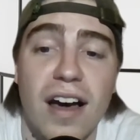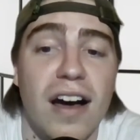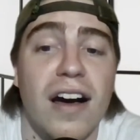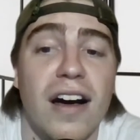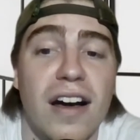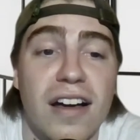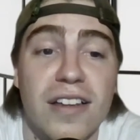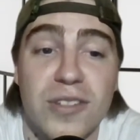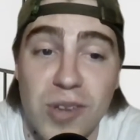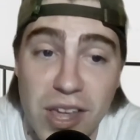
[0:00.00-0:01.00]

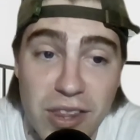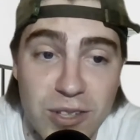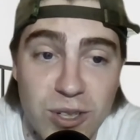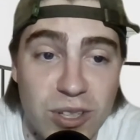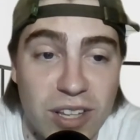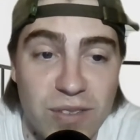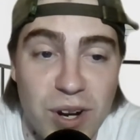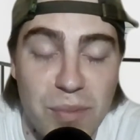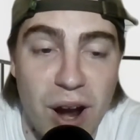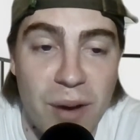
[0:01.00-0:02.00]
So yeah, that's good. That's
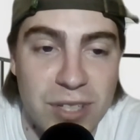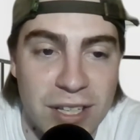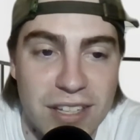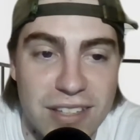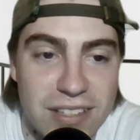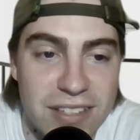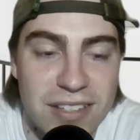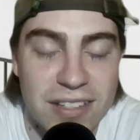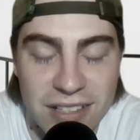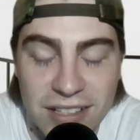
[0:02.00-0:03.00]
very promising
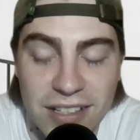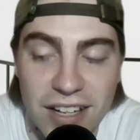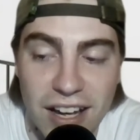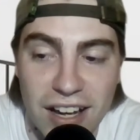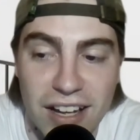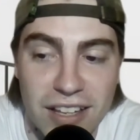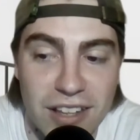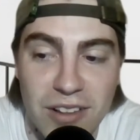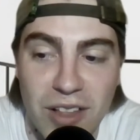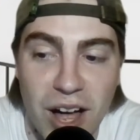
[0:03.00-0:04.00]
because
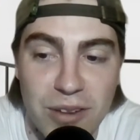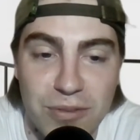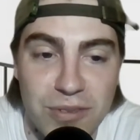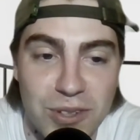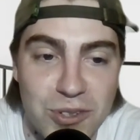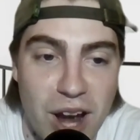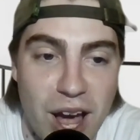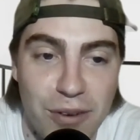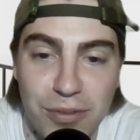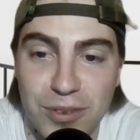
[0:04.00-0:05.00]
a lot of the
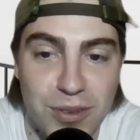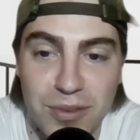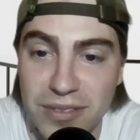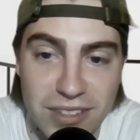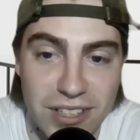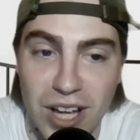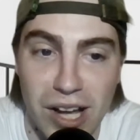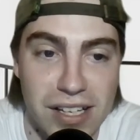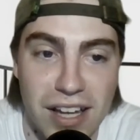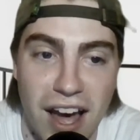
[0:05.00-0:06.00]
draft
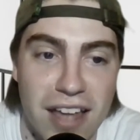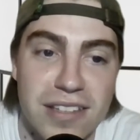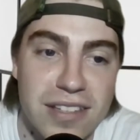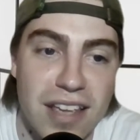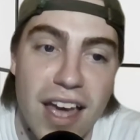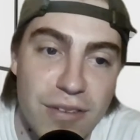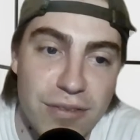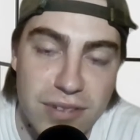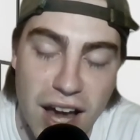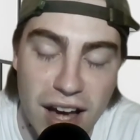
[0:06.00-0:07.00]
young guys have
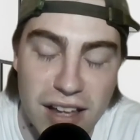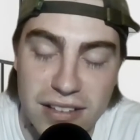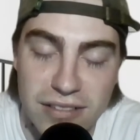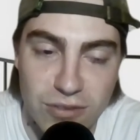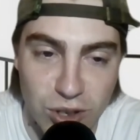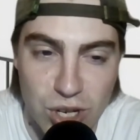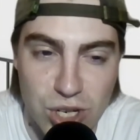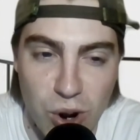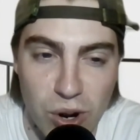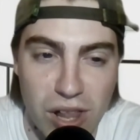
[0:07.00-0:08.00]
not really
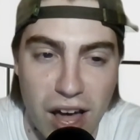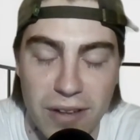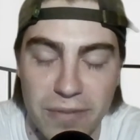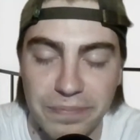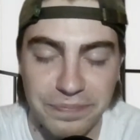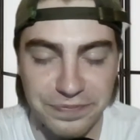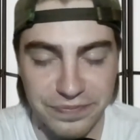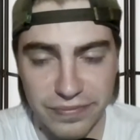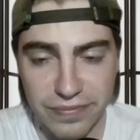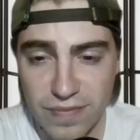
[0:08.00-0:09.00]
shown a lot.
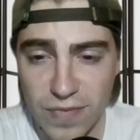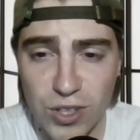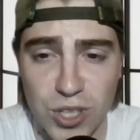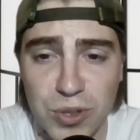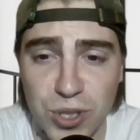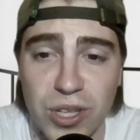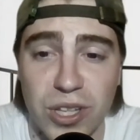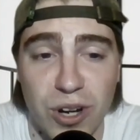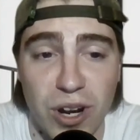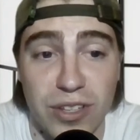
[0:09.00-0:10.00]
So it's good that
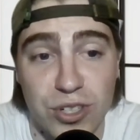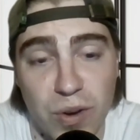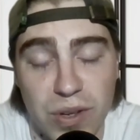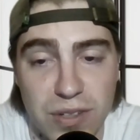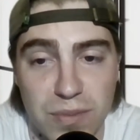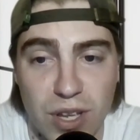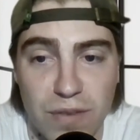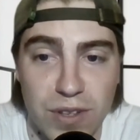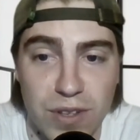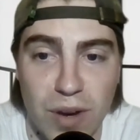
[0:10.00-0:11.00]
they're at least showing some
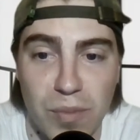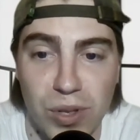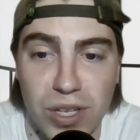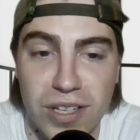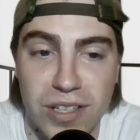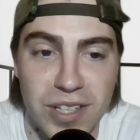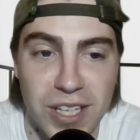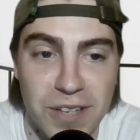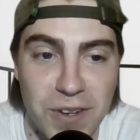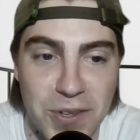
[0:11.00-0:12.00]
stuff in the Summer League to
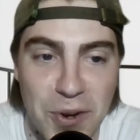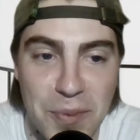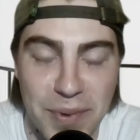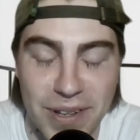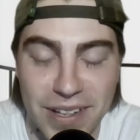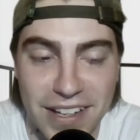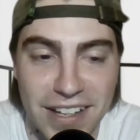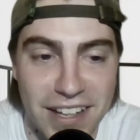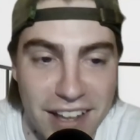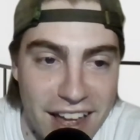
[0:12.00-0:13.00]
give us hope,
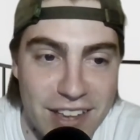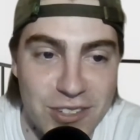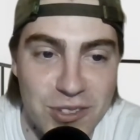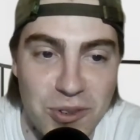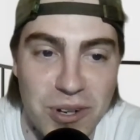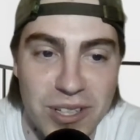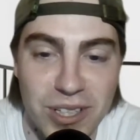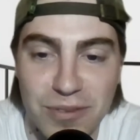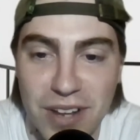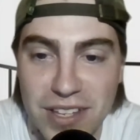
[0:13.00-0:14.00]
as
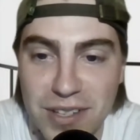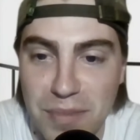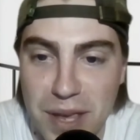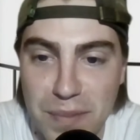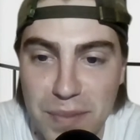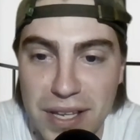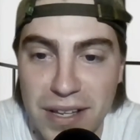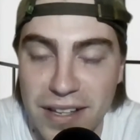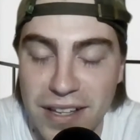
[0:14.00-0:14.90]
short-lived as it may be.